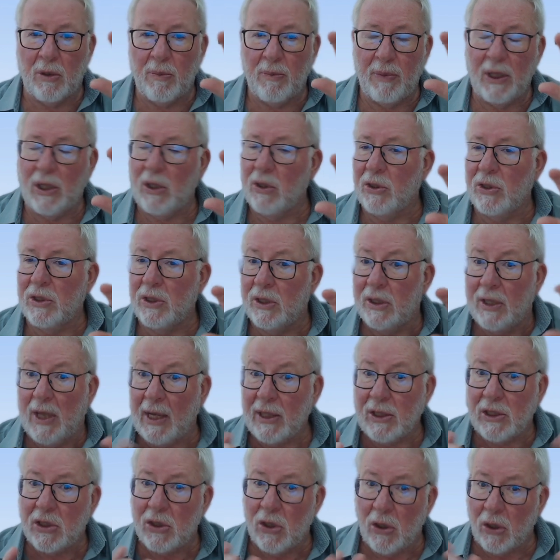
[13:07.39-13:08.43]
because
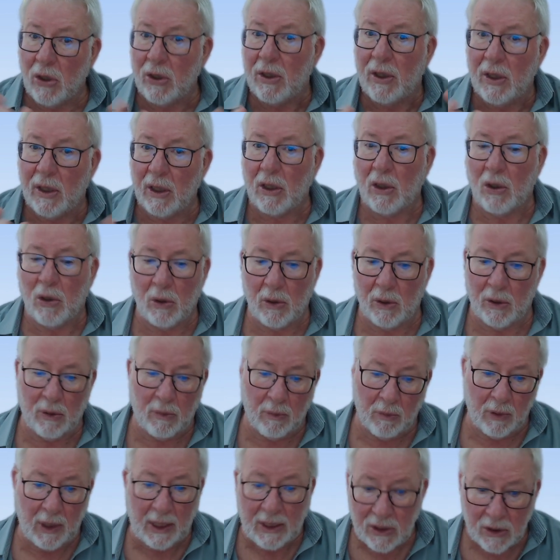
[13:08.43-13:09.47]
that's not the
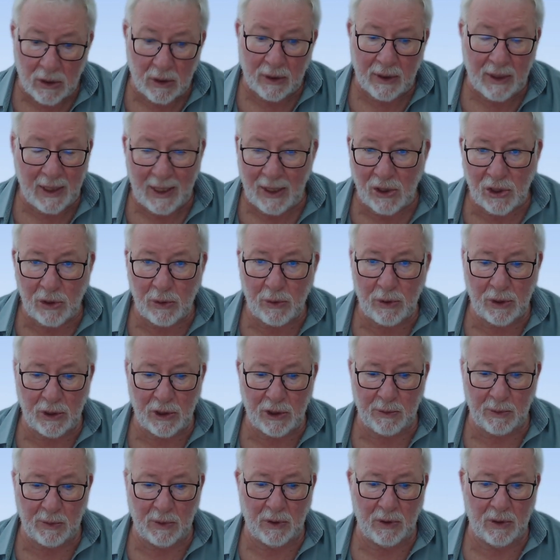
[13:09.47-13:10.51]
issue in
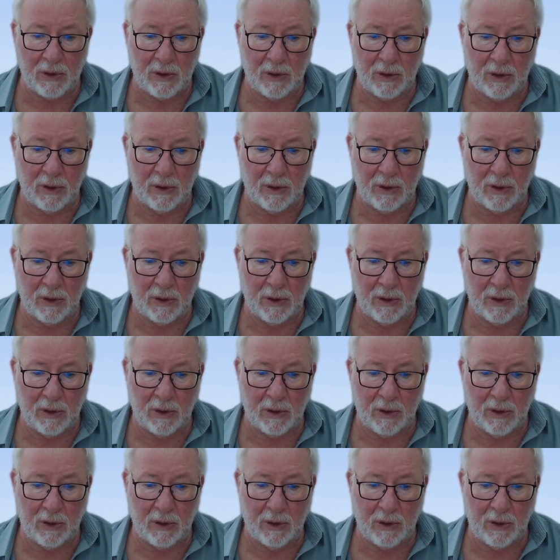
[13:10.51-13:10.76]
dispute.